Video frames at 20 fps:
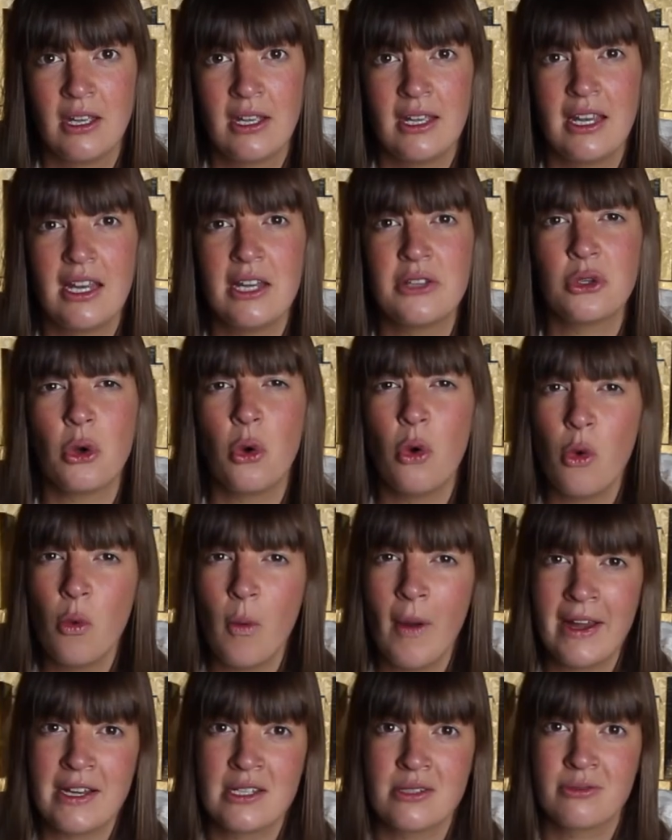is
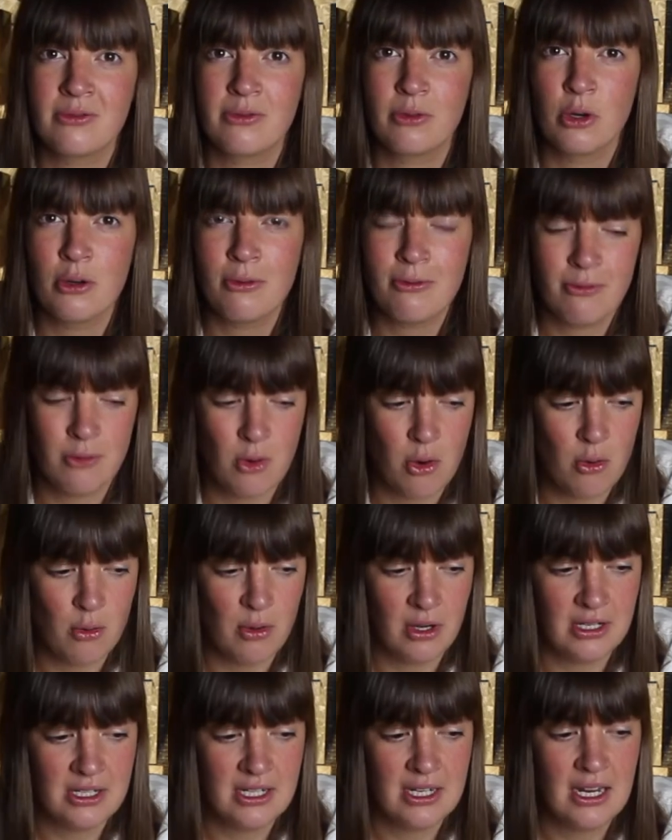always
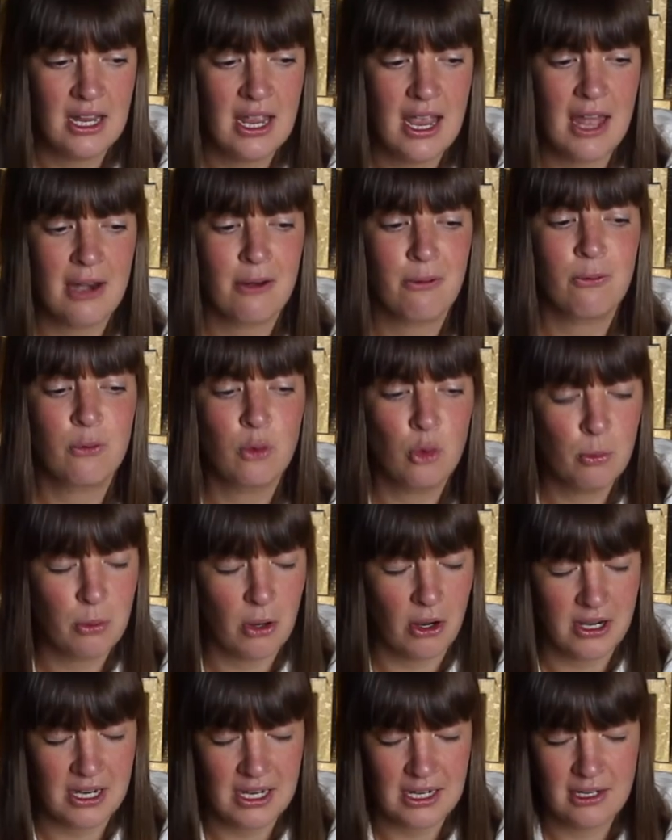fruit-forward and
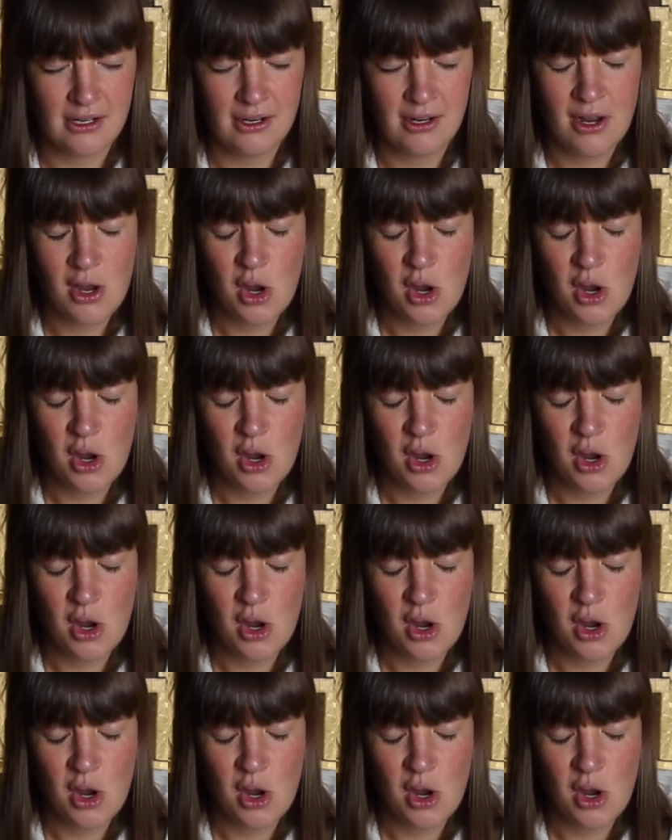full-bodied,